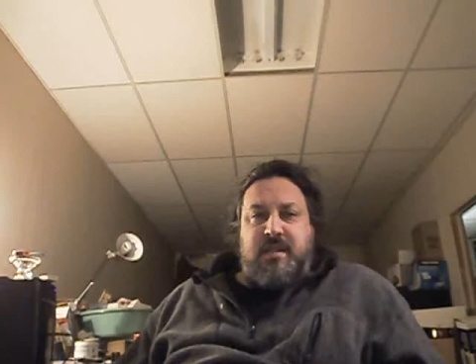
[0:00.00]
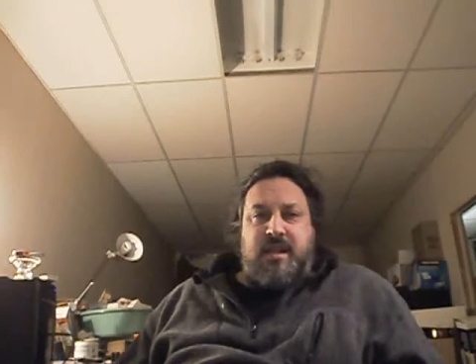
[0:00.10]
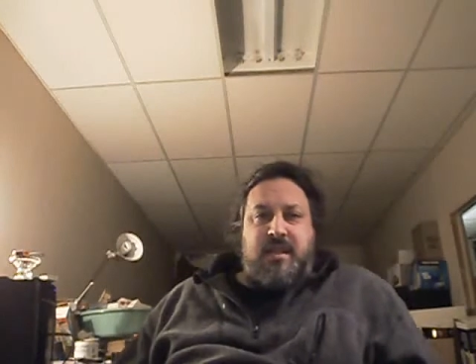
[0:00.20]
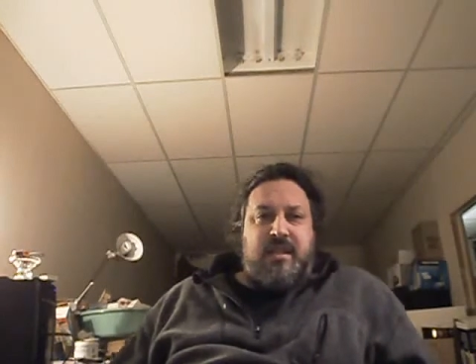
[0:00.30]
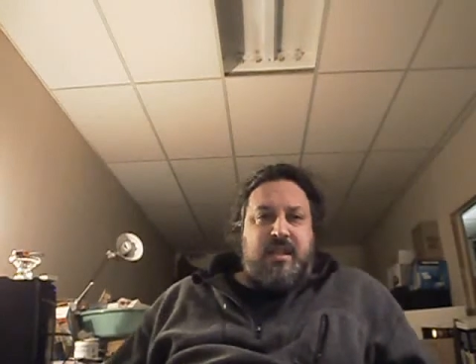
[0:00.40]
It's
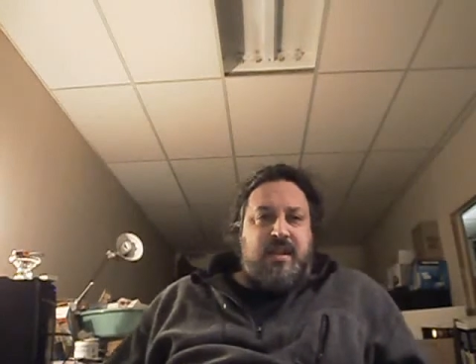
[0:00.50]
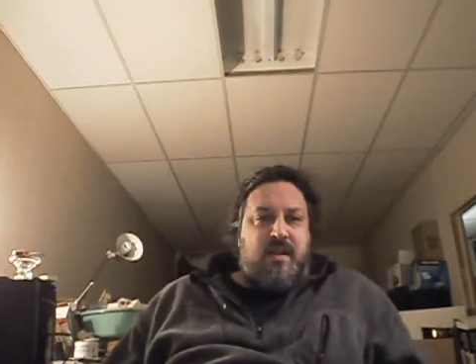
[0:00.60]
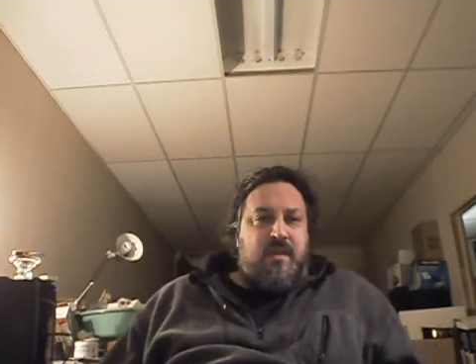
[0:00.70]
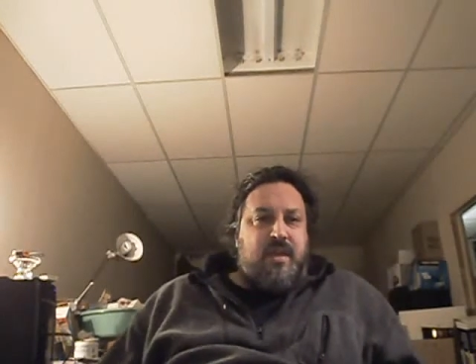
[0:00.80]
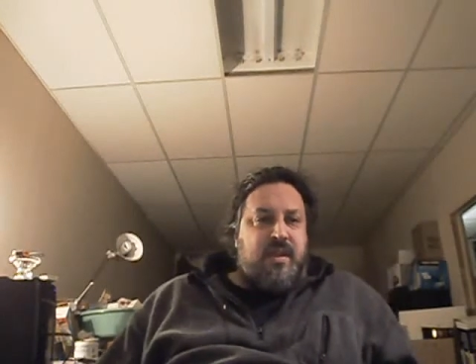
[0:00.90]
not,
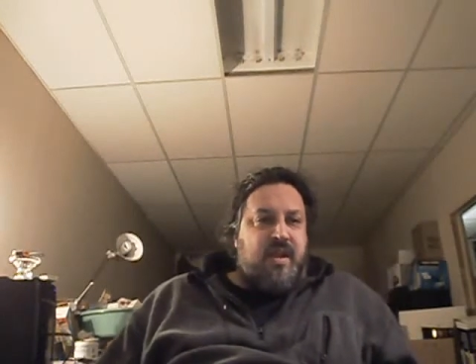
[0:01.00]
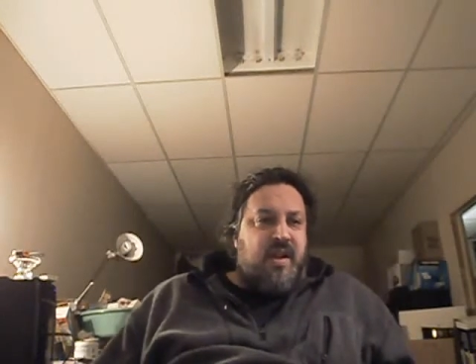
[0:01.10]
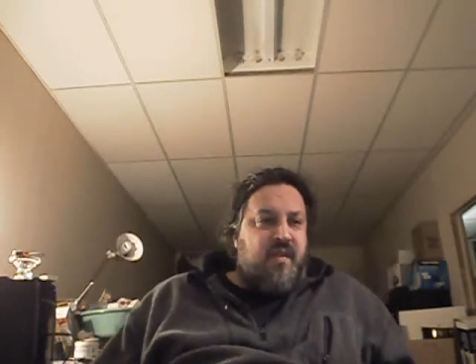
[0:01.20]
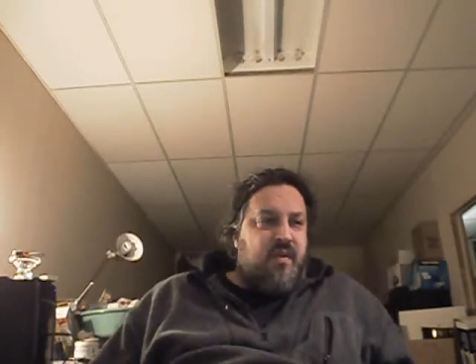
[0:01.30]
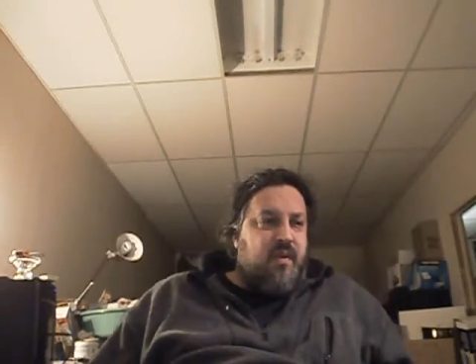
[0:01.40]
that you
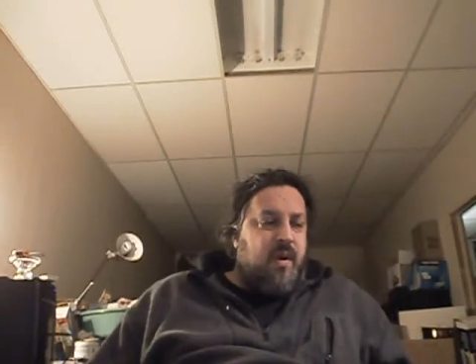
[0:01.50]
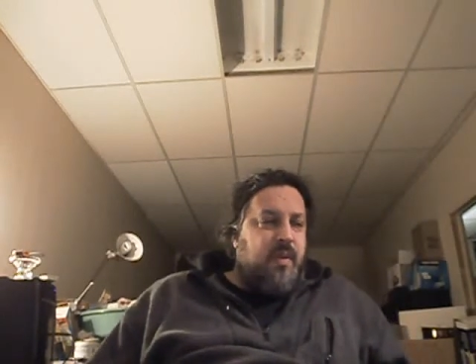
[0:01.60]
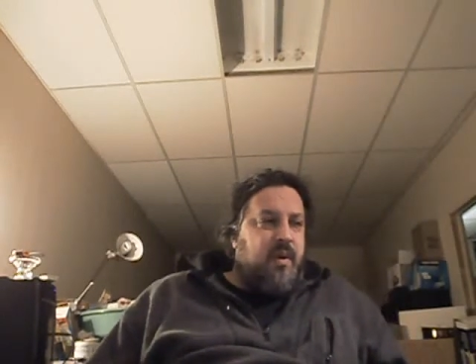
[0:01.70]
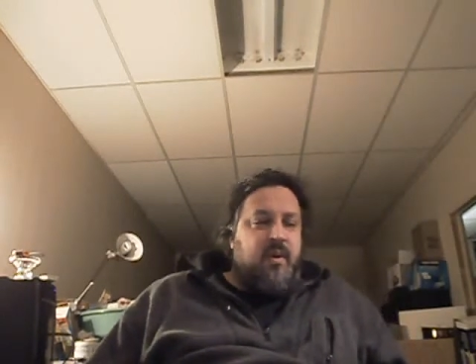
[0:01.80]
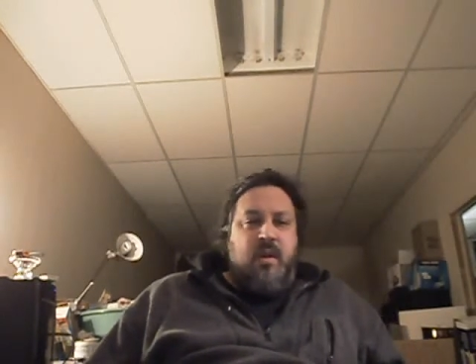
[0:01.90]
have to go
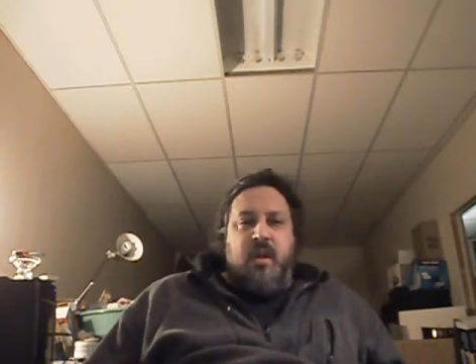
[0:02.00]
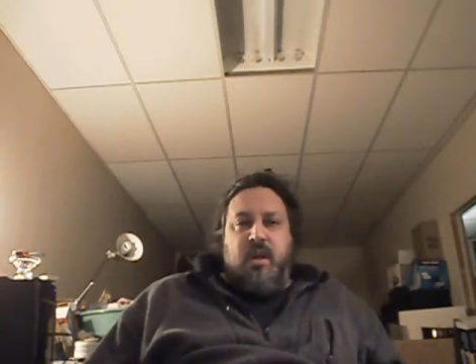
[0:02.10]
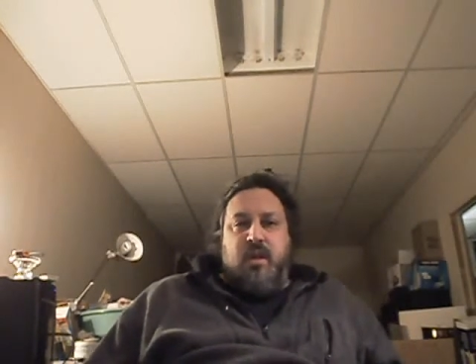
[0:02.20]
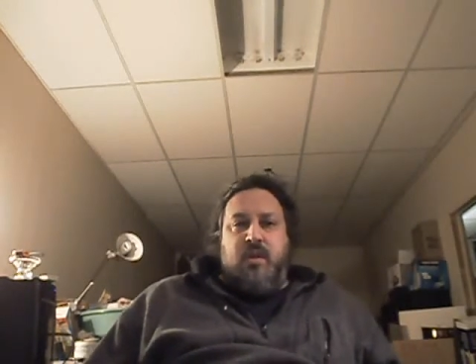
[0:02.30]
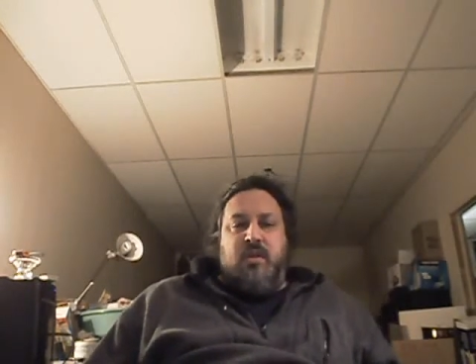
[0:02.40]
out there and
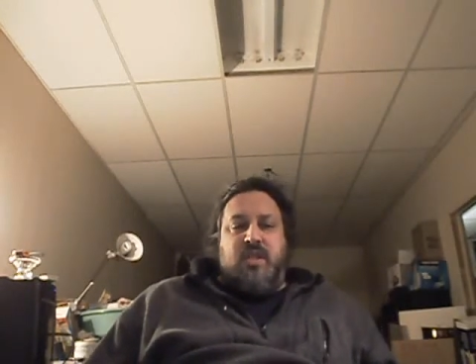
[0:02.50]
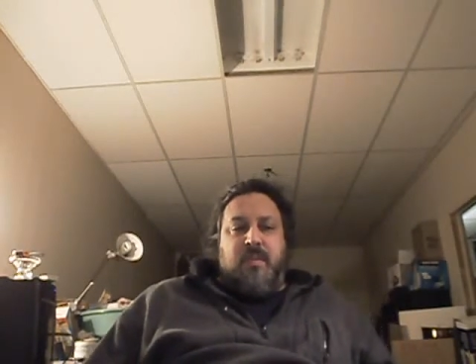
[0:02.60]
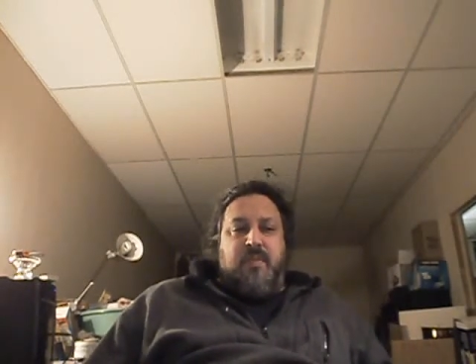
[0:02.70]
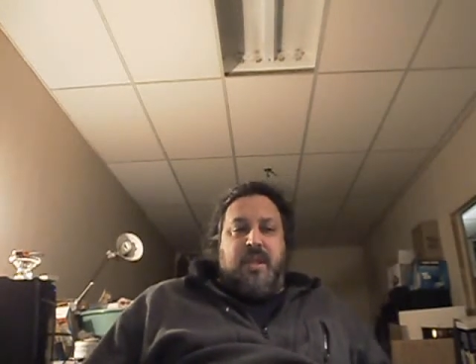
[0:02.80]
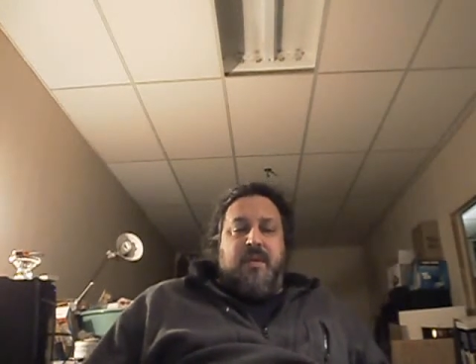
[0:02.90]
do
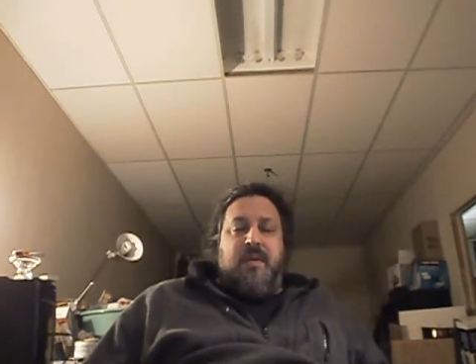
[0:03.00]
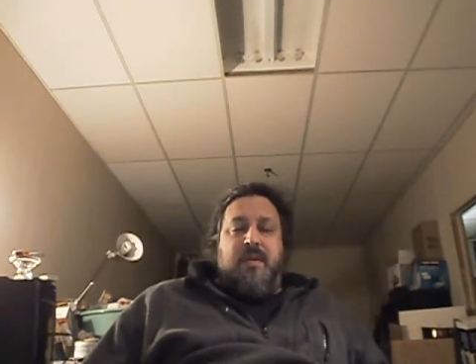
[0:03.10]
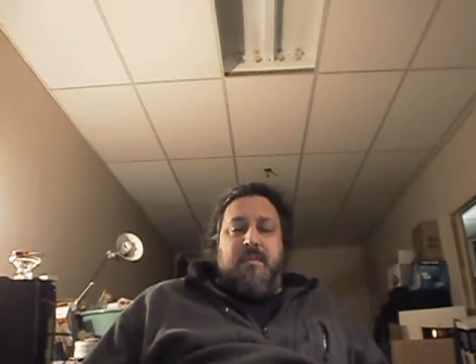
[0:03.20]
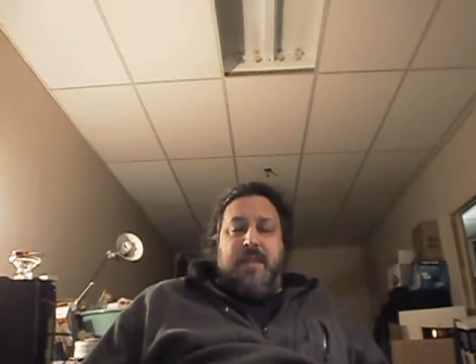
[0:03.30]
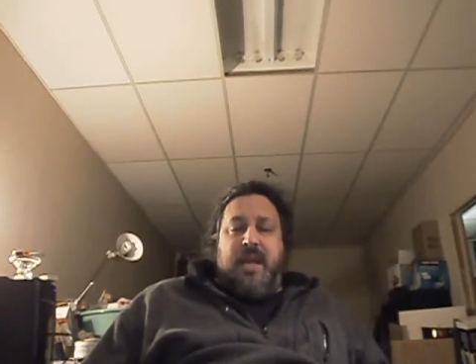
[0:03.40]
something
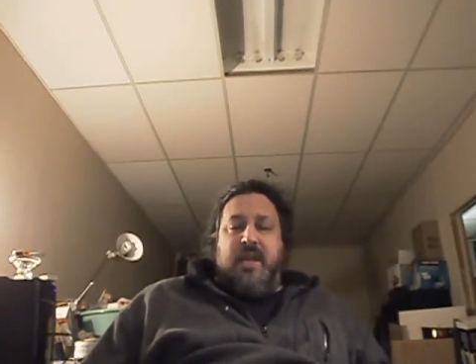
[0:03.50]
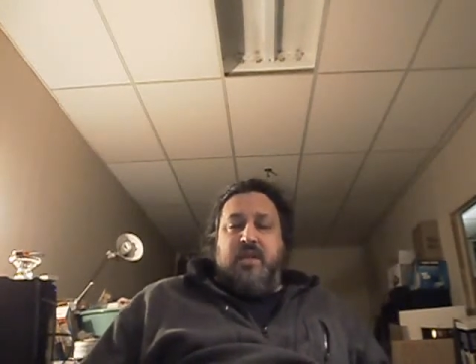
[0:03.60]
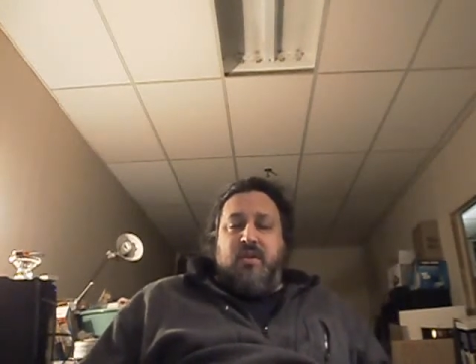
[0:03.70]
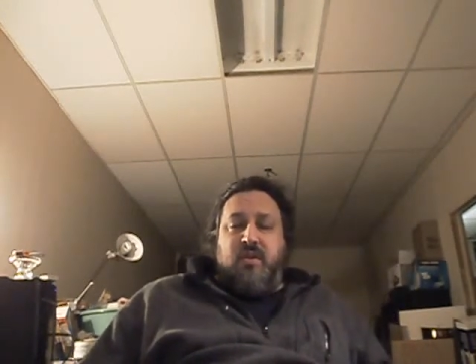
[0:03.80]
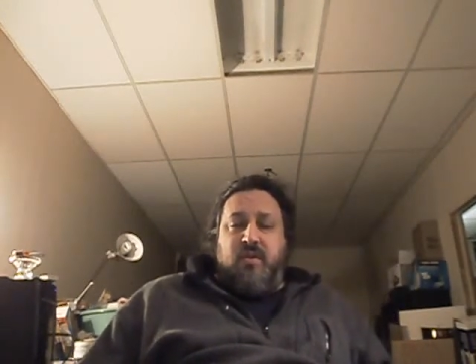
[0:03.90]
major and